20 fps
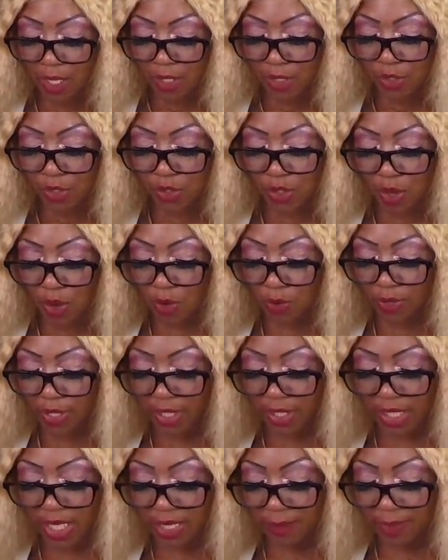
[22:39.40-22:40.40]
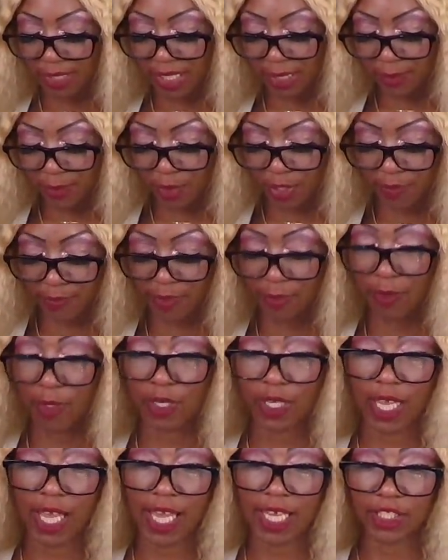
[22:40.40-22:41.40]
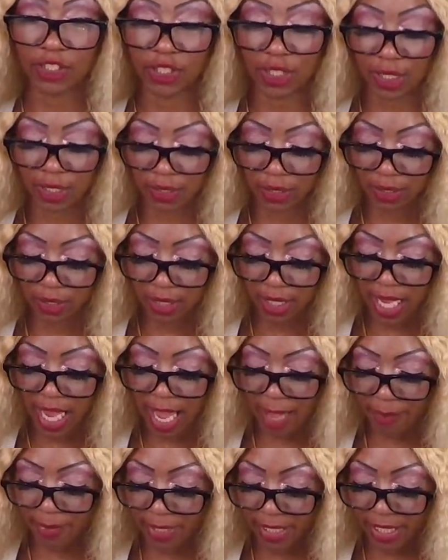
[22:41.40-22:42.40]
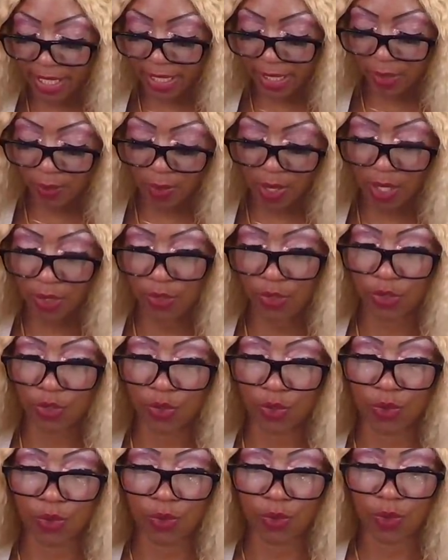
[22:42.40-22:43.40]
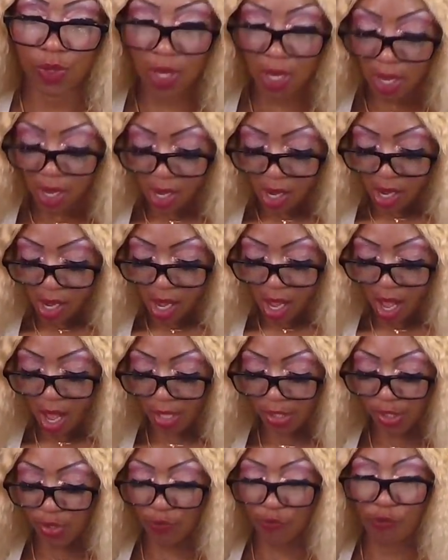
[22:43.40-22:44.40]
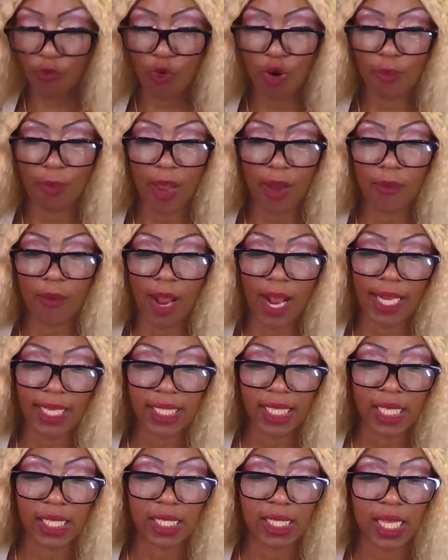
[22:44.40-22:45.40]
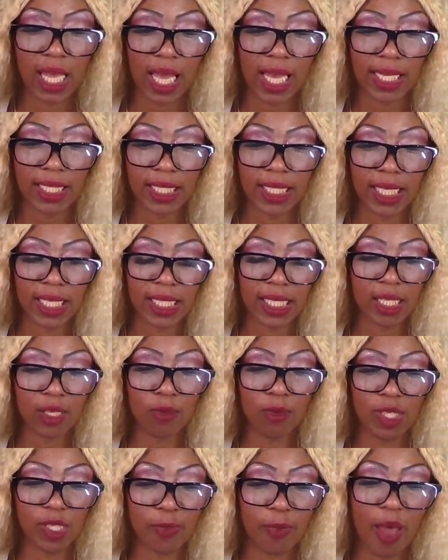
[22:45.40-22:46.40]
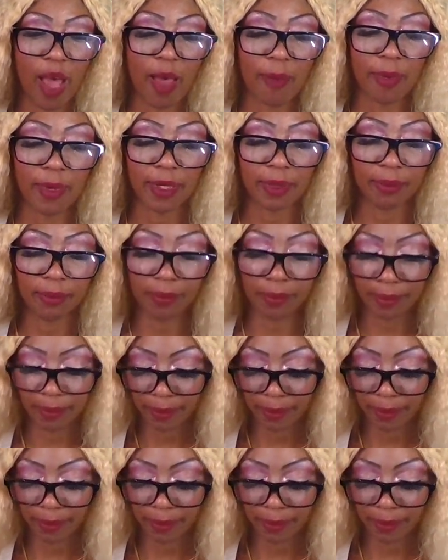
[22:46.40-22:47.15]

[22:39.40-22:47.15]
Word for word: So there's going to be some sort of communication happening as well too. Also for my rising signs, let's see what's popping.